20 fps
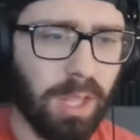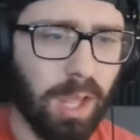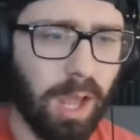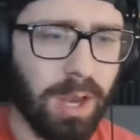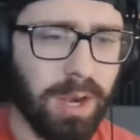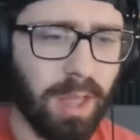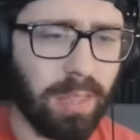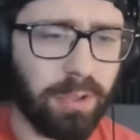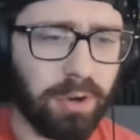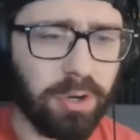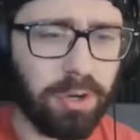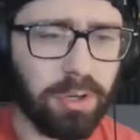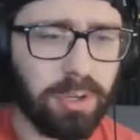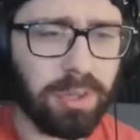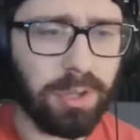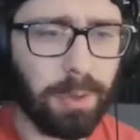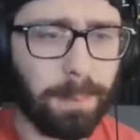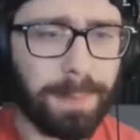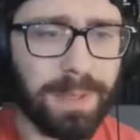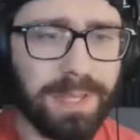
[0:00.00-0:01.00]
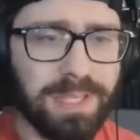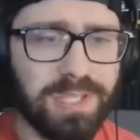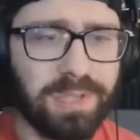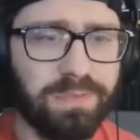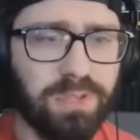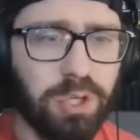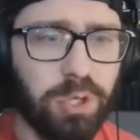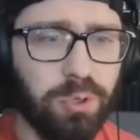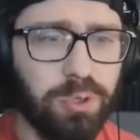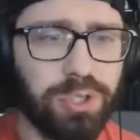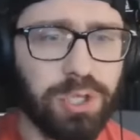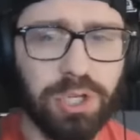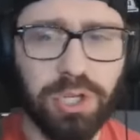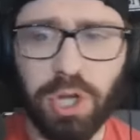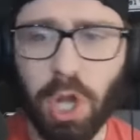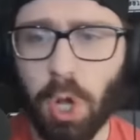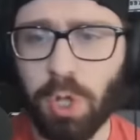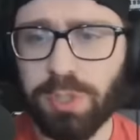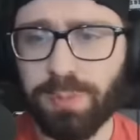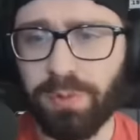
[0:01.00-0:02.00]
Another little piece of news and
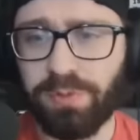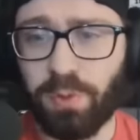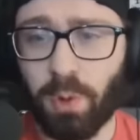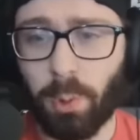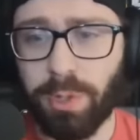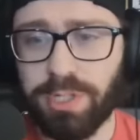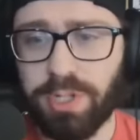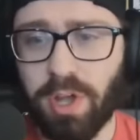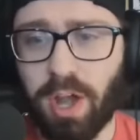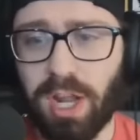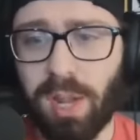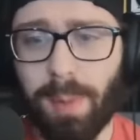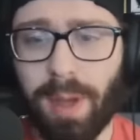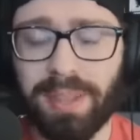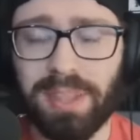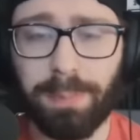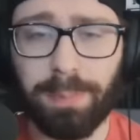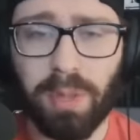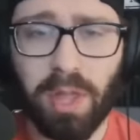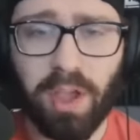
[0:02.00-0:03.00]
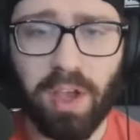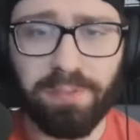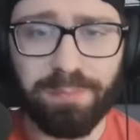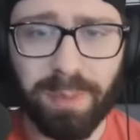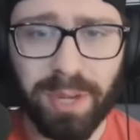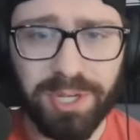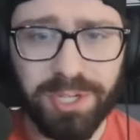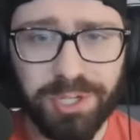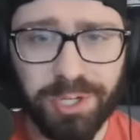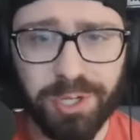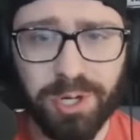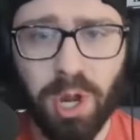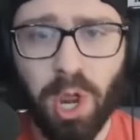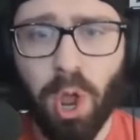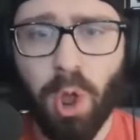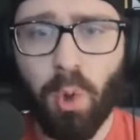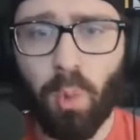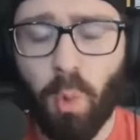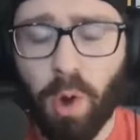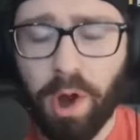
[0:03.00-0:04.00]
notes before we talk about the playoff picture,
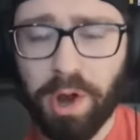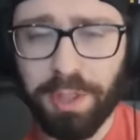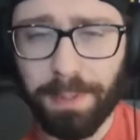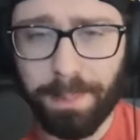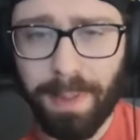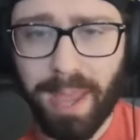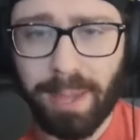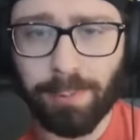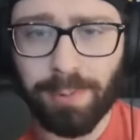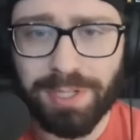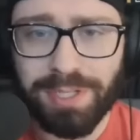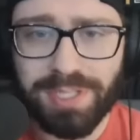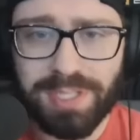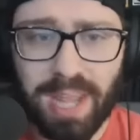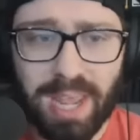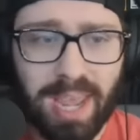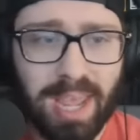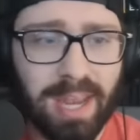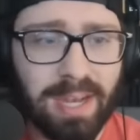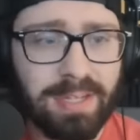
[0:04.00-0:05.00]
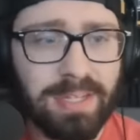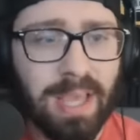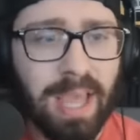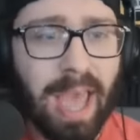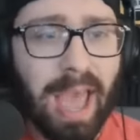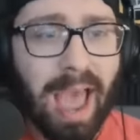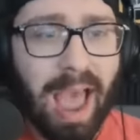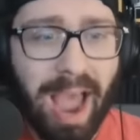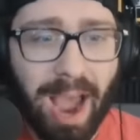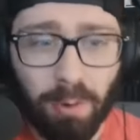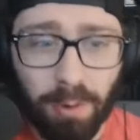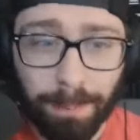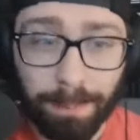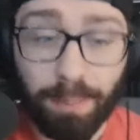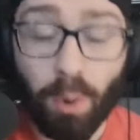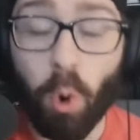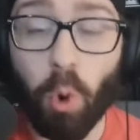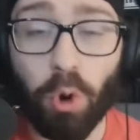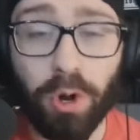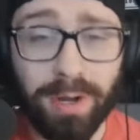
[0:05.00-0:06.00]
where the Penguins stand, how
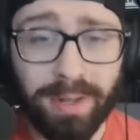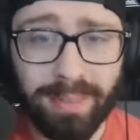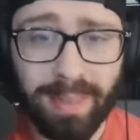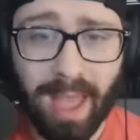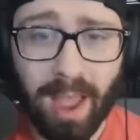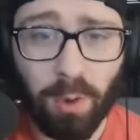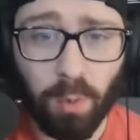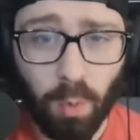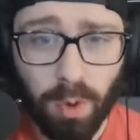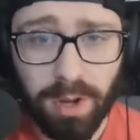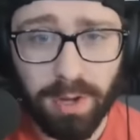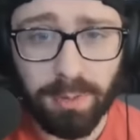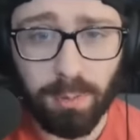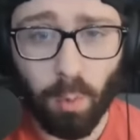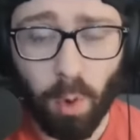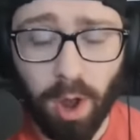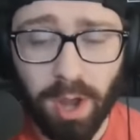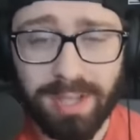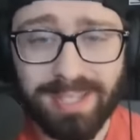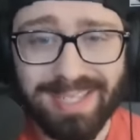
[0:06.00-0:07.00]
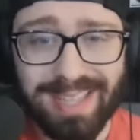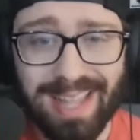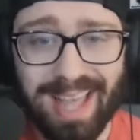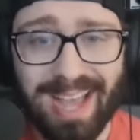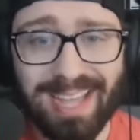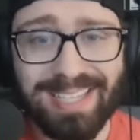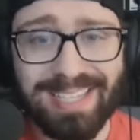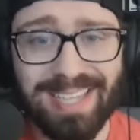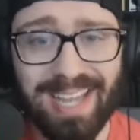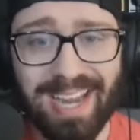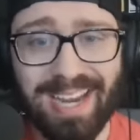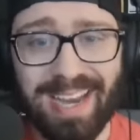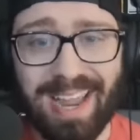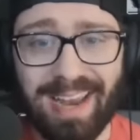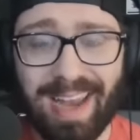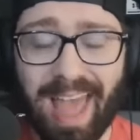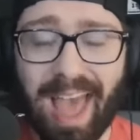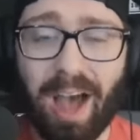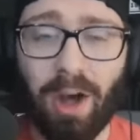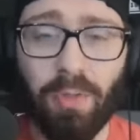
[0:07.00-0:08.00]
important that win was last night,
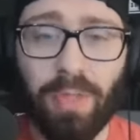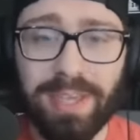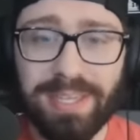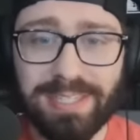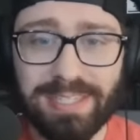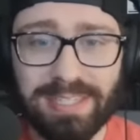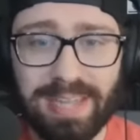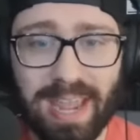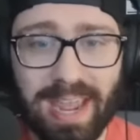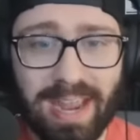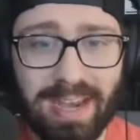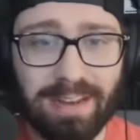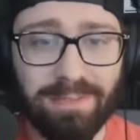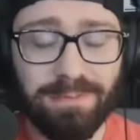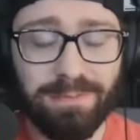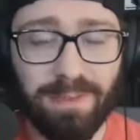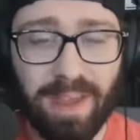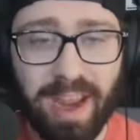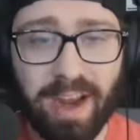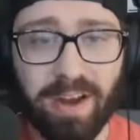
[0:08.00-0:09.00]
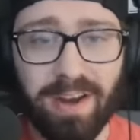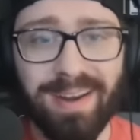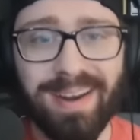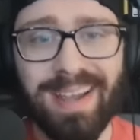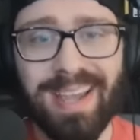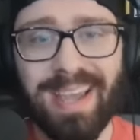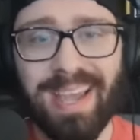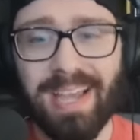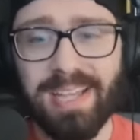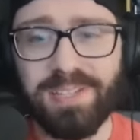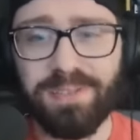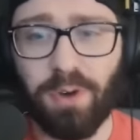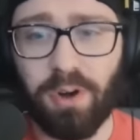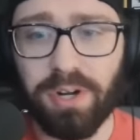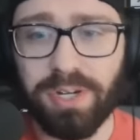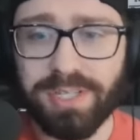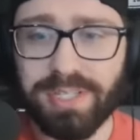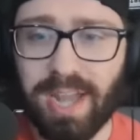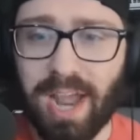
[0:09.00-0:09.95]
and how they stand and fare as far as